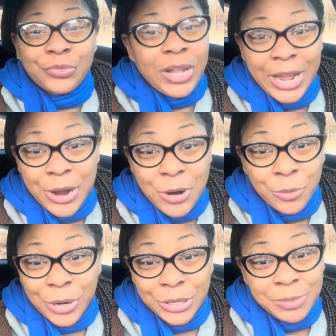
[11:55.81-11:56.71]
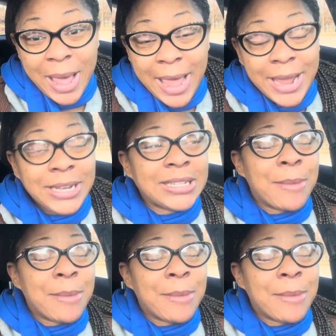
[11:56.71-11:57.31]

Kiera Woodard's page.